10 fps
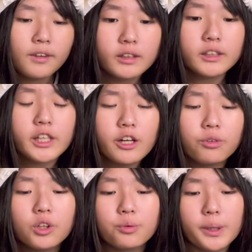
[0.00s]
The
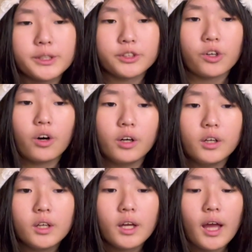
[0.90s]
general equations are
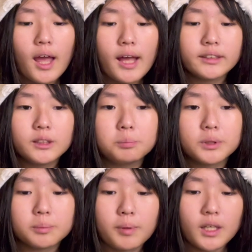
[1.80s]
acid
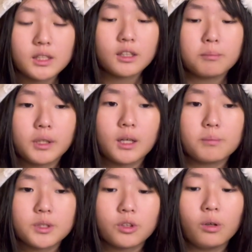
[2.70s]
plus base
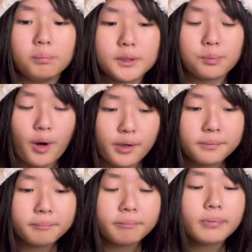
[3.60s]
becomes salt plus water,
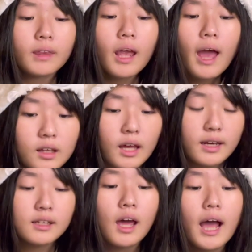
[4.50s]

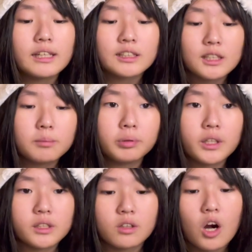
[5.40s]
and acid
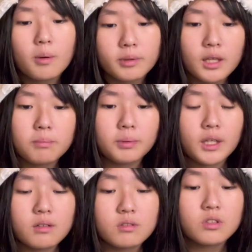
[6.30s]
plus carbonate
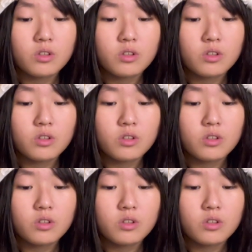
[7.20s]
becomes